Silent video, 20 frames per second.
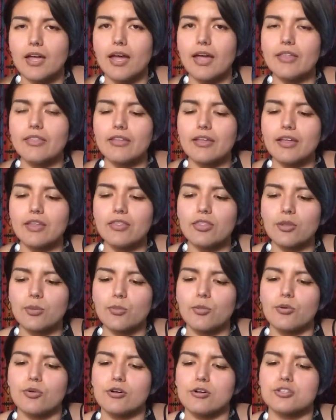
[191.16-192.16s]
and then the
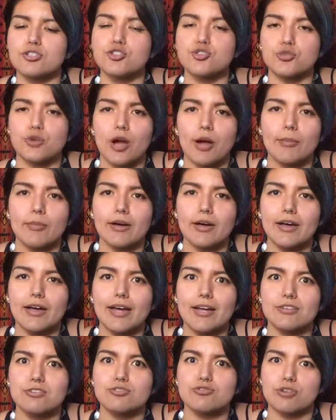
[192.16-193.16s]
more trauma
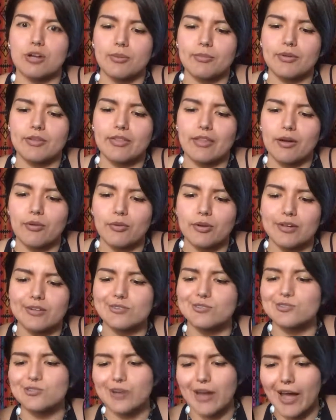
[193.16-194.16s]
and drama that we
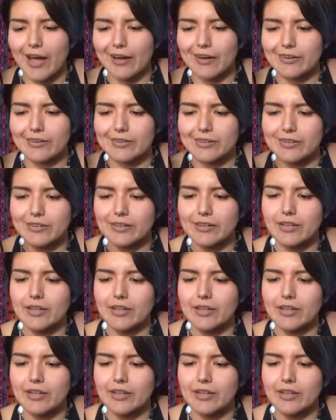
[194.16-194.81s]
attract.